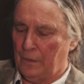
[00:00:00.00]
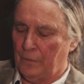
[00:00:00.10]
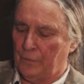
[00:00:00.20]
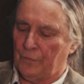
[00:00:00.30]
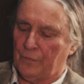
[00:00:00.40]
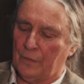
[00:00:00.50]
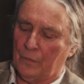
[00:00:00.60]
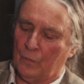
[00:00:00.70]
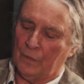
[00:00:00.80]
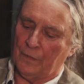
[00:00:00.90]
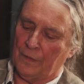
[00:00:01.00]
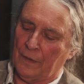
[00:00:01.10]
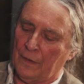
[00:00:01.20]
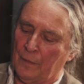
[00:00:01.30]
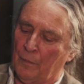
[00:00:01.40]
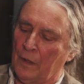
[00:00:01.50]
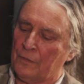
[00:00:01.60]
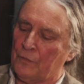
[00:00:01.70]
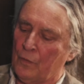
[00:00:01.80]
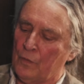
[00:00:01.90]
is one of the
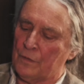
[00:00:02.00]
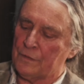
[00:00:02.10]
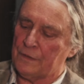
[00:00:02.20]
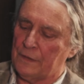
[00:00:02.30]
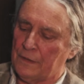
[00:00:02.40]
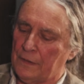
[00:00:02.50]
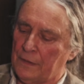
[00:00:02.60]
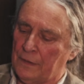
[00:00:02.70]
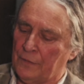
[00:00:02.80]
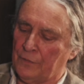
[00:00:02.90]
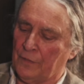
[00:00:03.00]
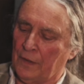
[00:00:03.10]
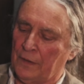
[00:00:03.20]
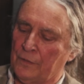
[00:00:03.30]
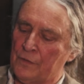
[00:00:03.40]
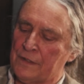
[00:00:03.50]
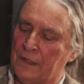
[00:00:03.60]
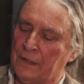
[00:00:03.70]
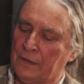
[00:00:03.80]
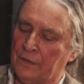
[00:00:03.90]
unmarked doors is not
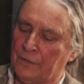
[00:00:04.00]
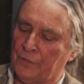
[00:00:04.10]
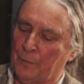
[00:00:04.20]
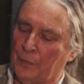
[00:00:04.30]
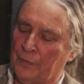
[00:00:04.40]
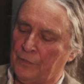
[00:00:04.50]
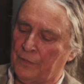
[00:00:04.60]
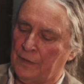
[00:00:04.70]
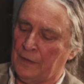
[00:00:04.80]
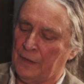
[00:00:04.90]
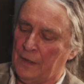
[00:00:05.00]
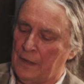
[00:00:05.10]
understanding the simplicity